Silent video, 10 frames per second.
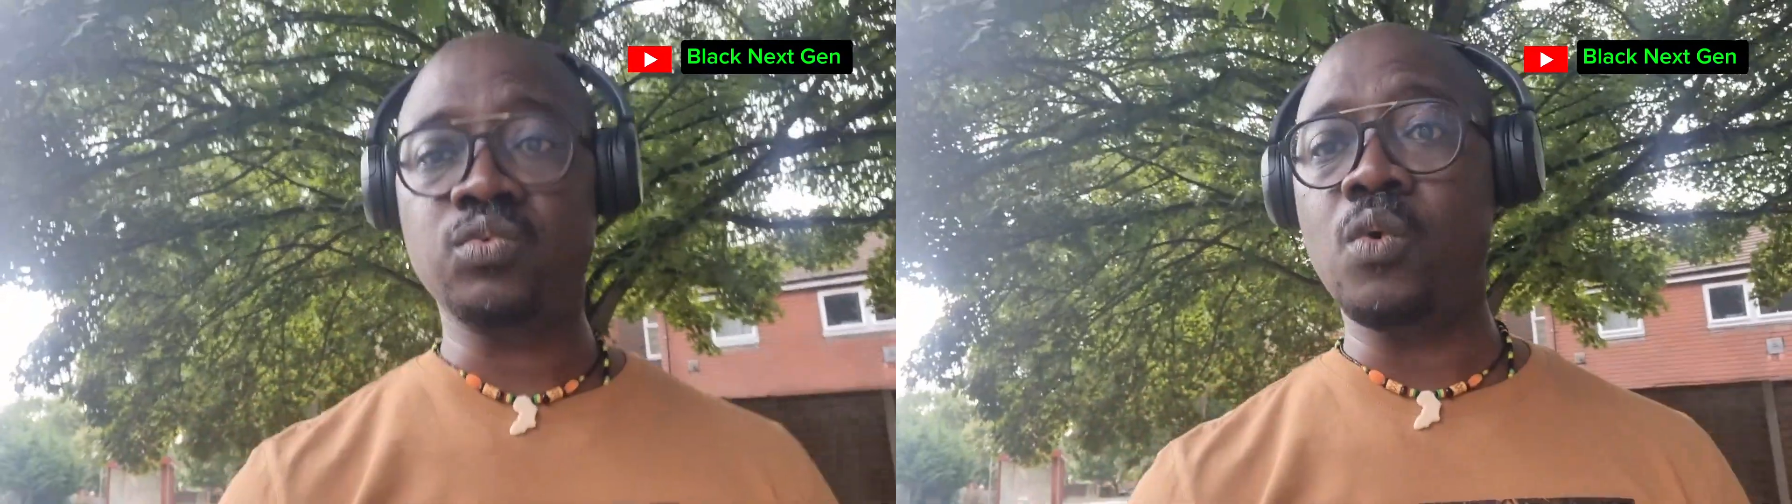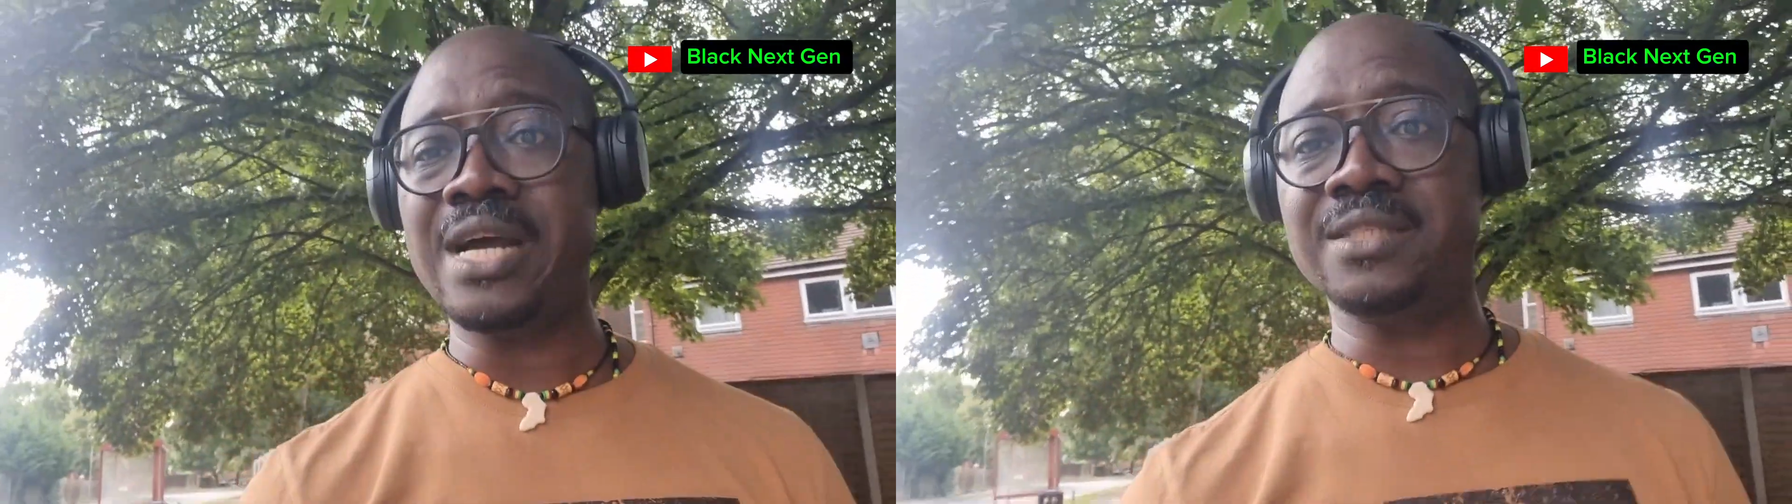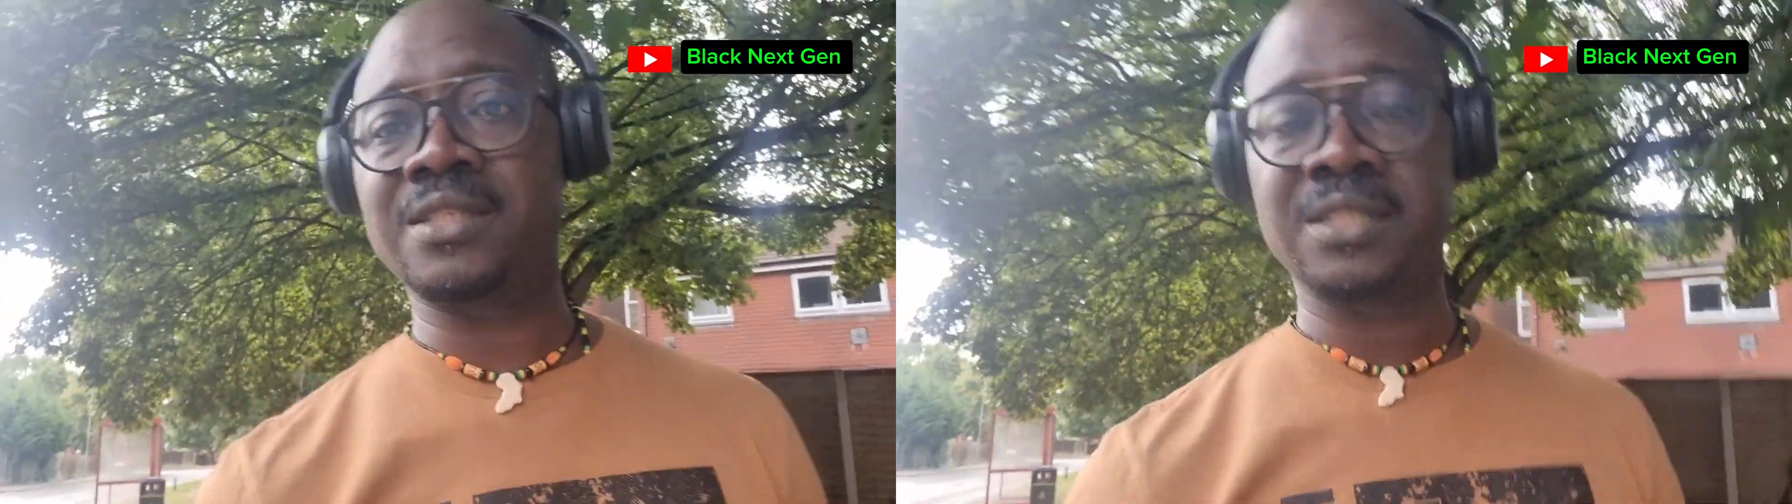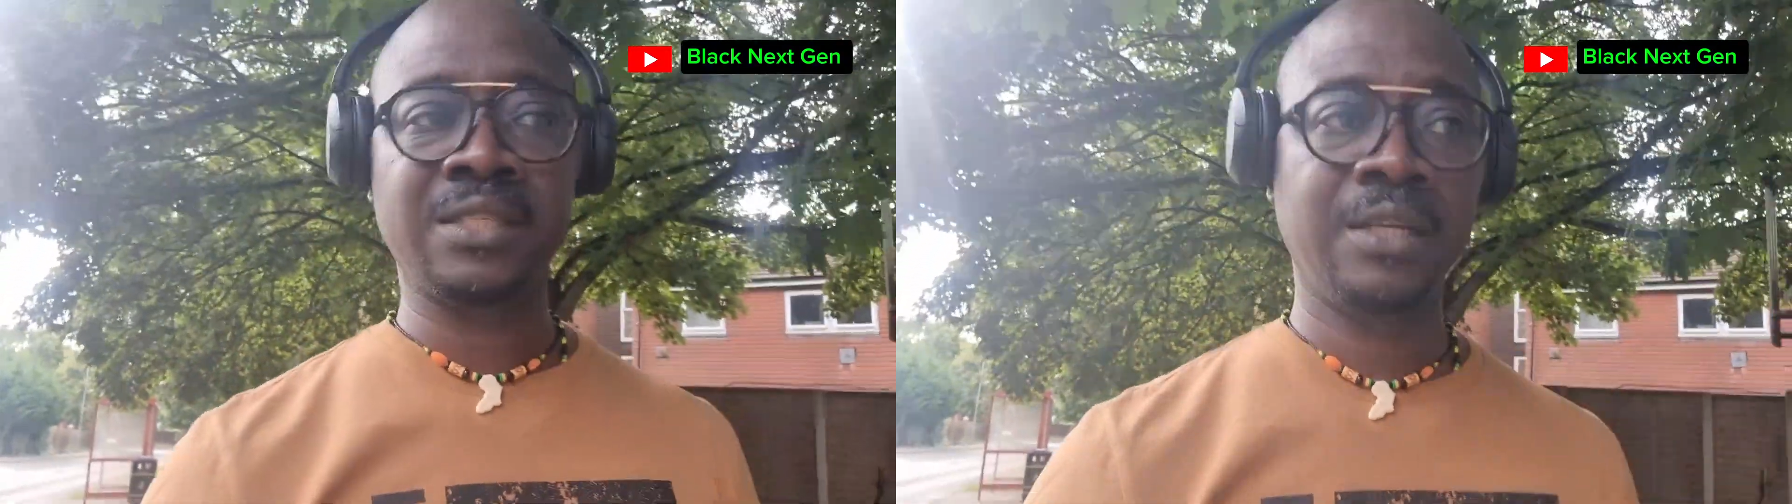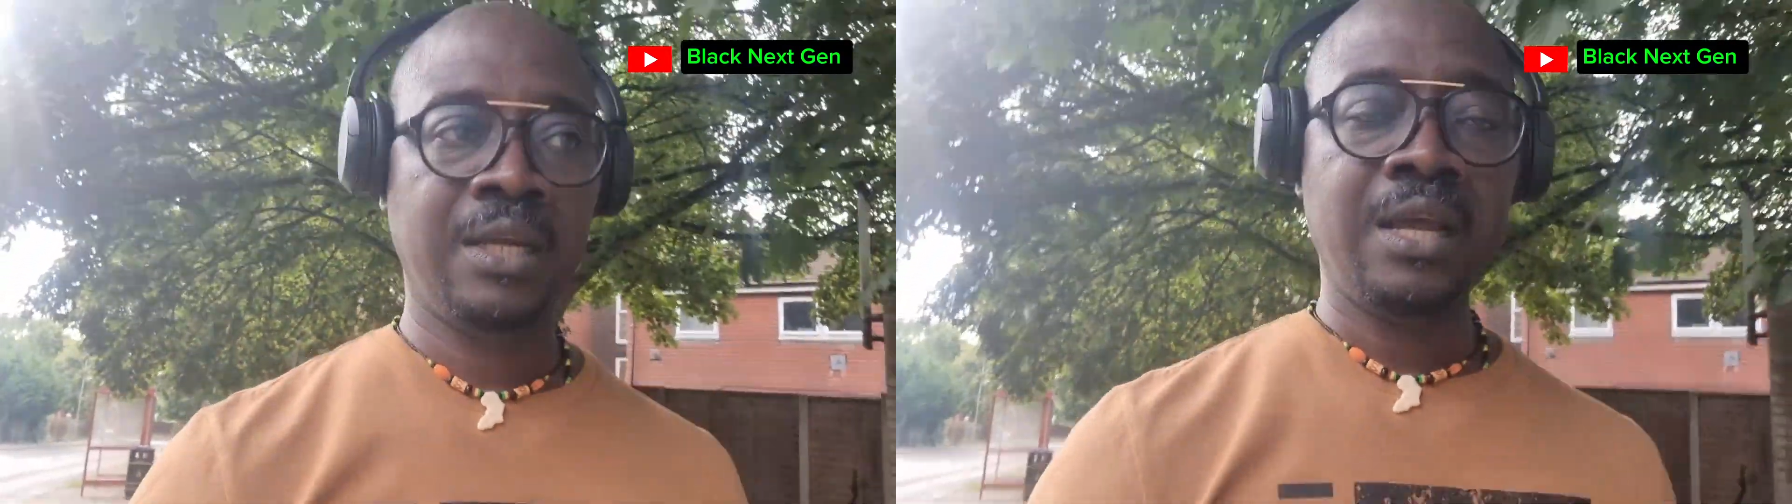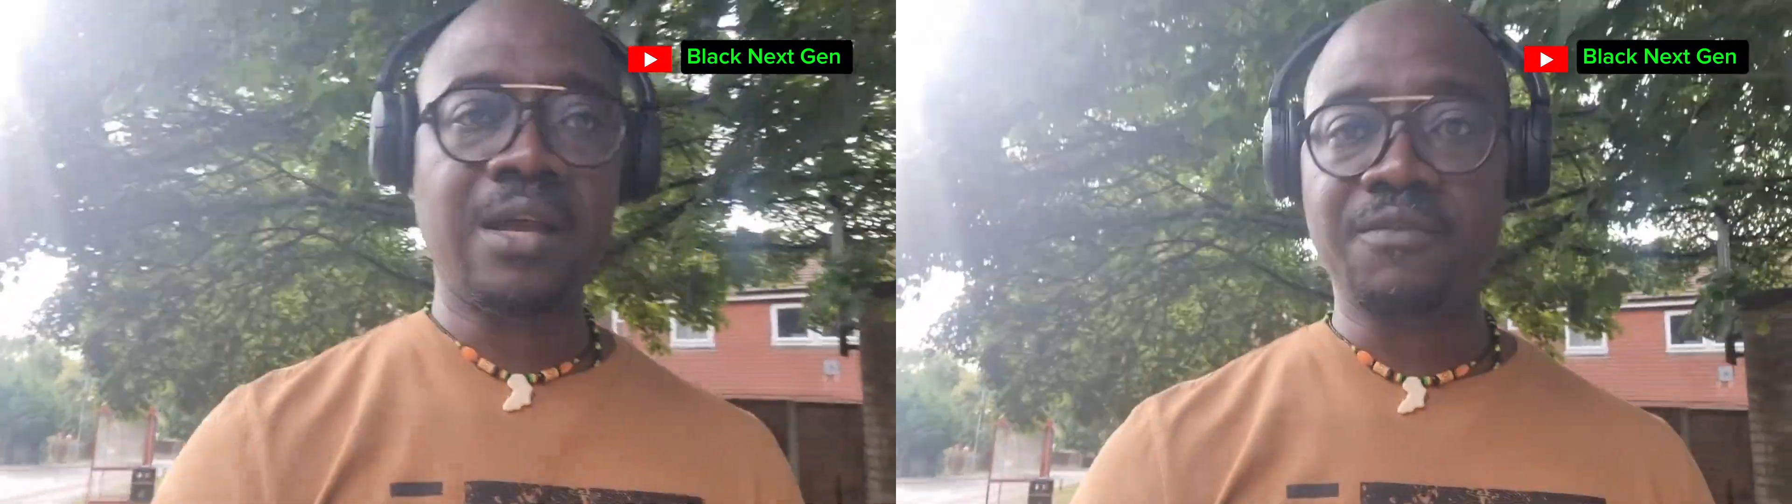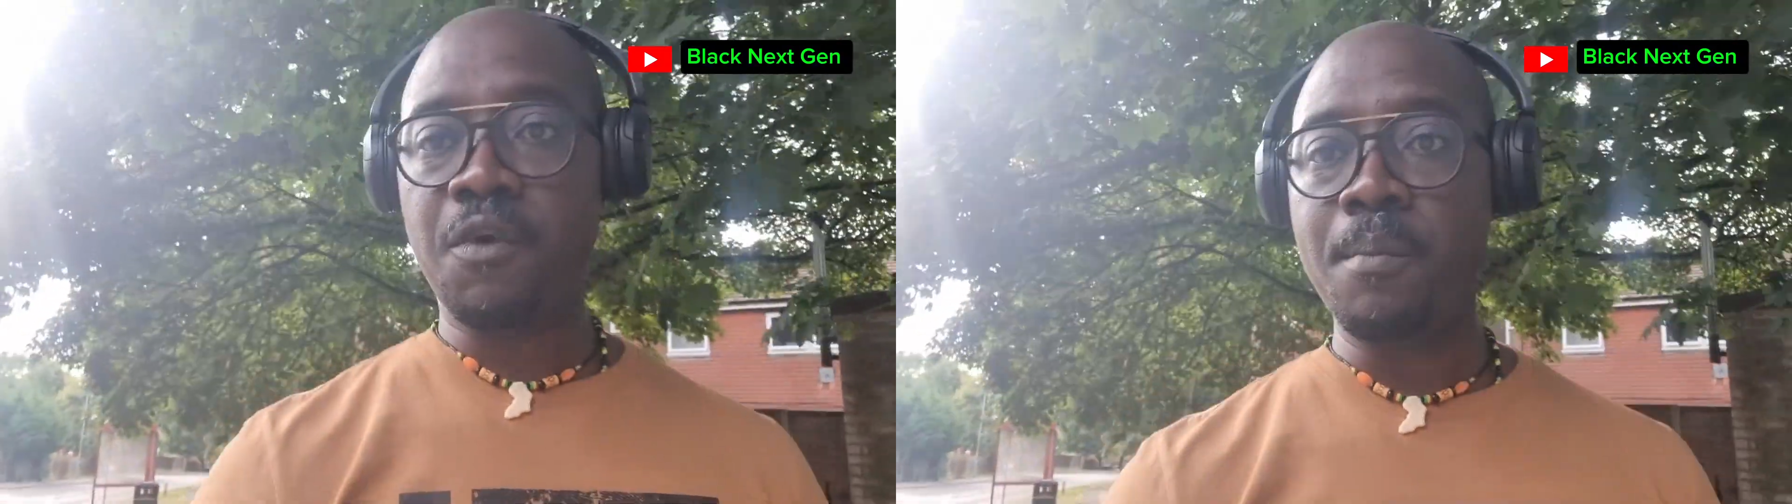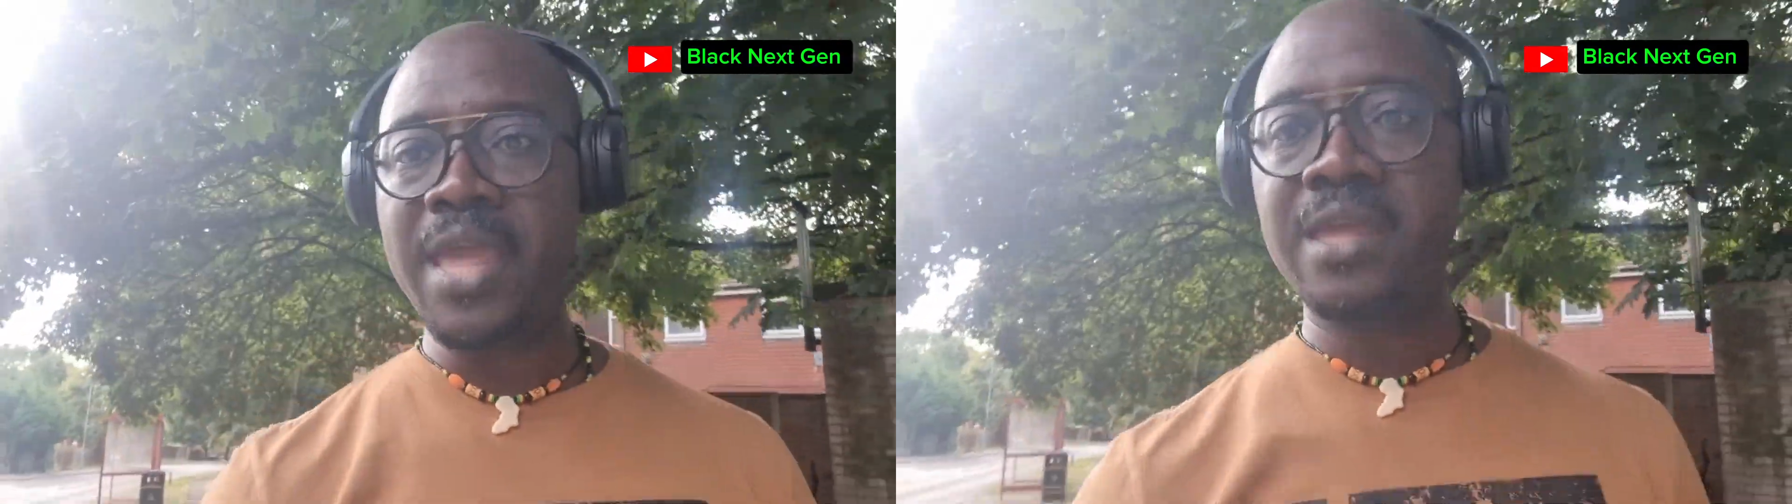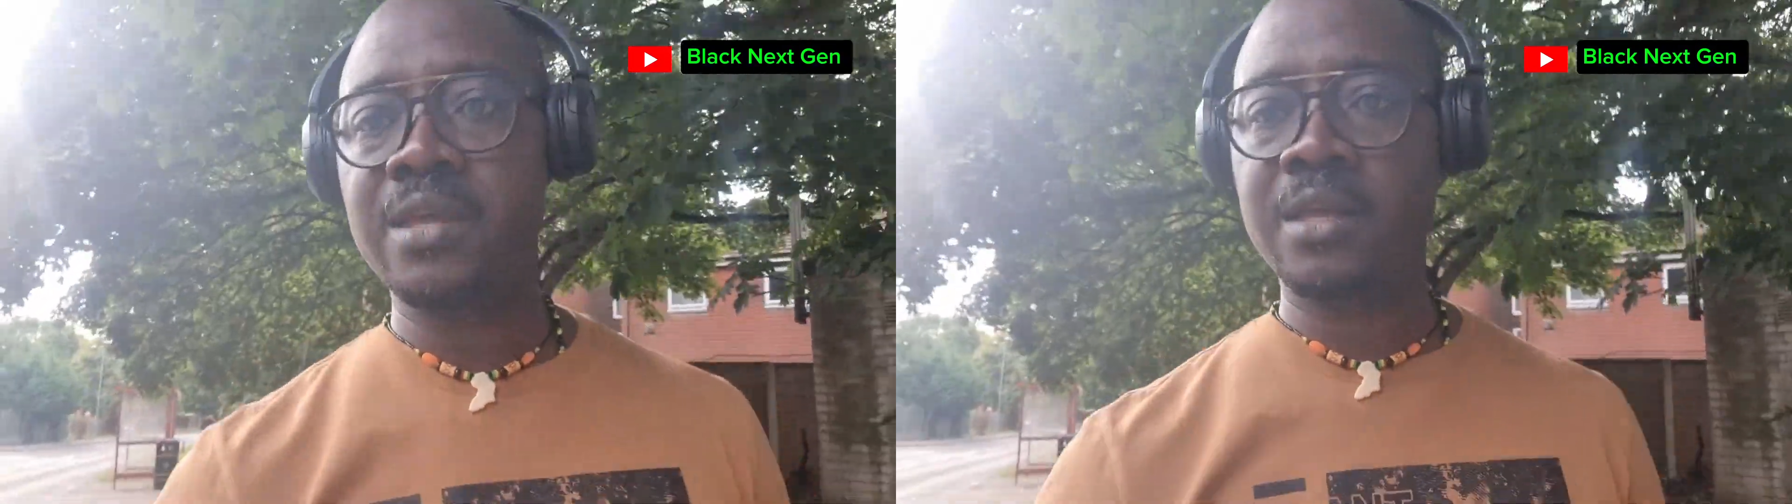once. And for me,